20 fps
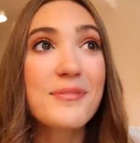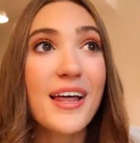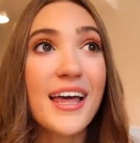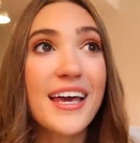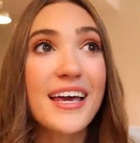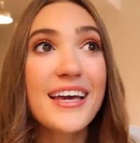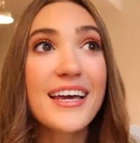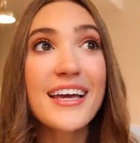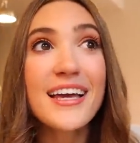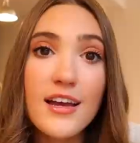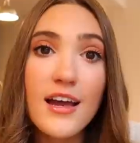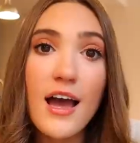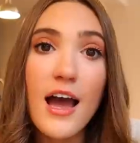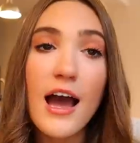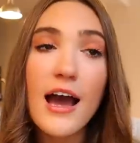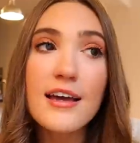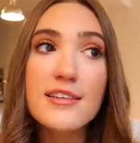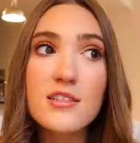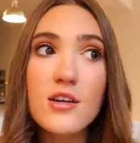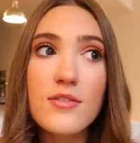Like,
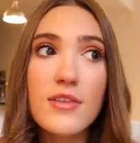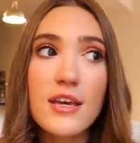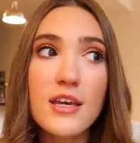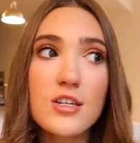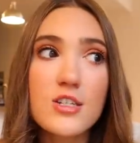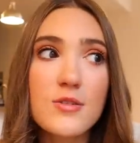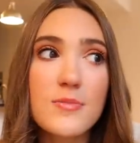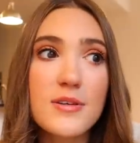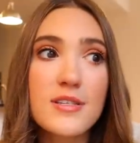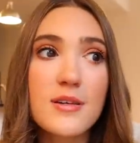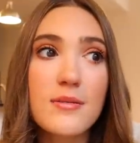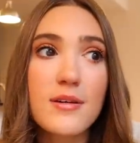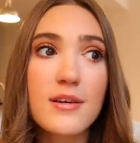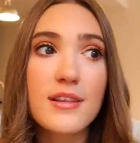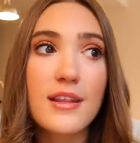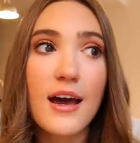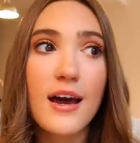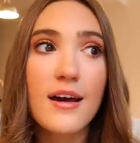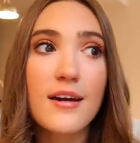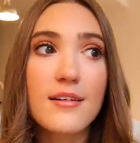I still think it should be
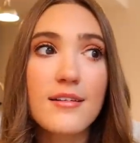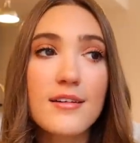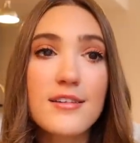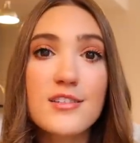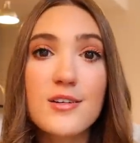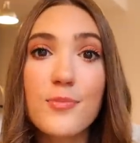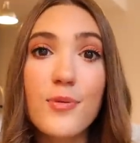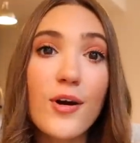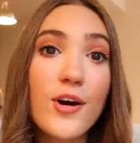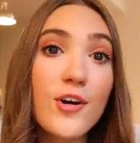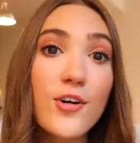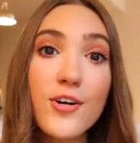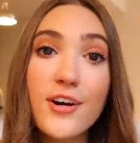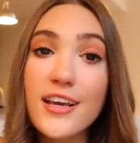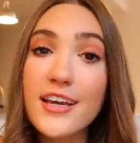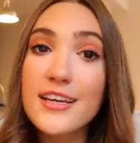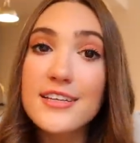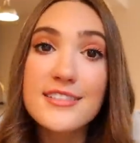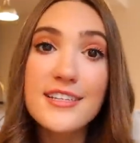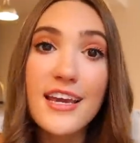something that is a
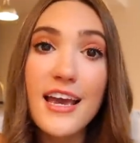priority because,